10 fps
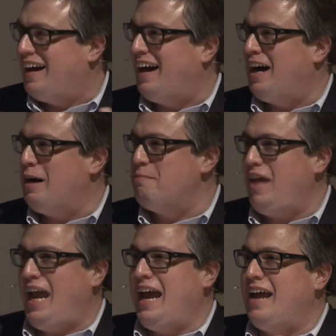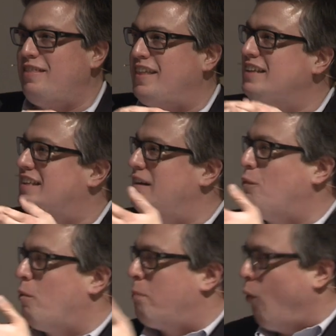and things that
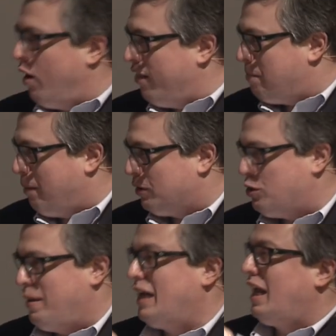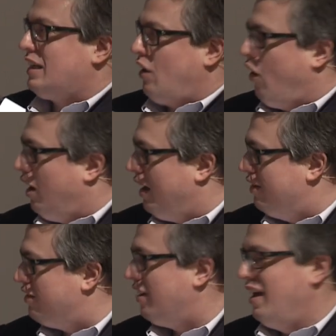were born in the public domain, like
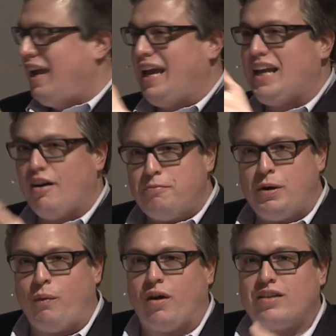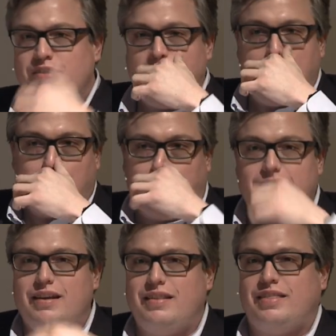laws and government works.
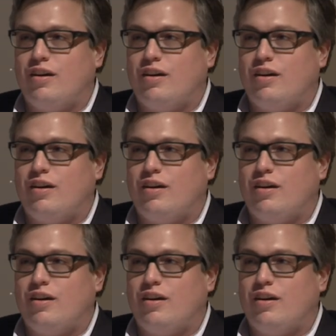But